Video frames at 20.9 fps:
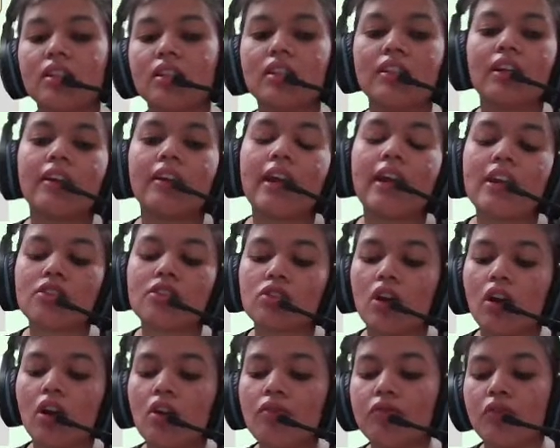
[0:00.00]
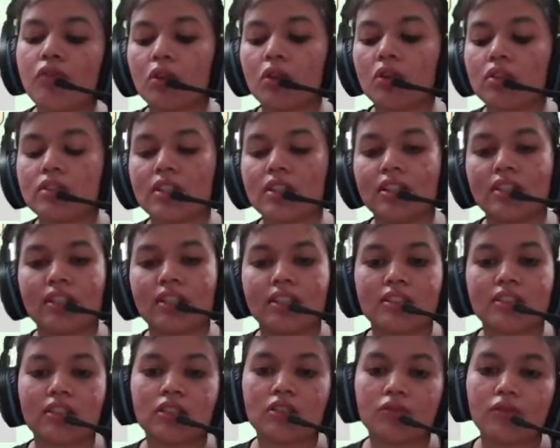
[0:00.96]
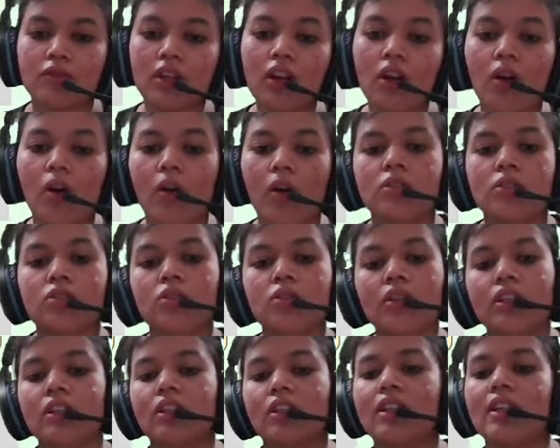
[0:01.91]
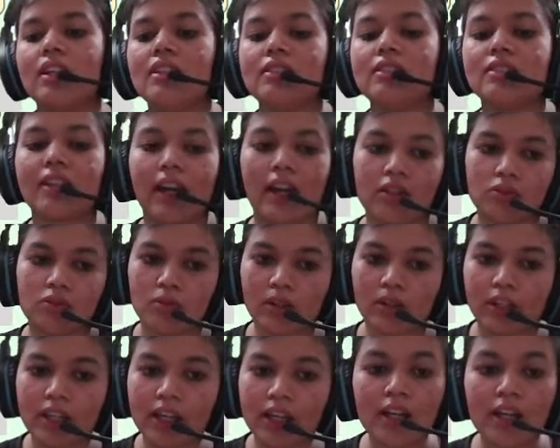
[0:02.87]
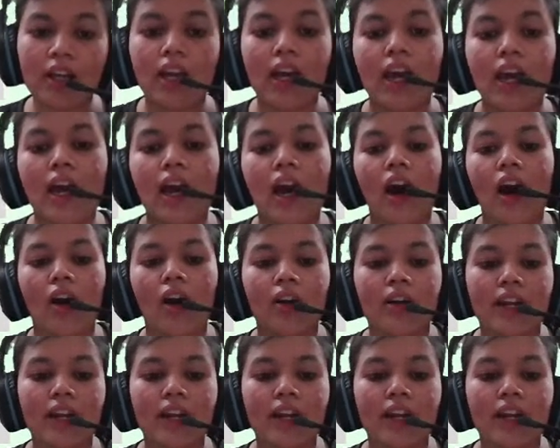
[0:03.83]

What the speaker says: of photosynthesis. Next stomata, they are present on the surface of leaves, very obviously.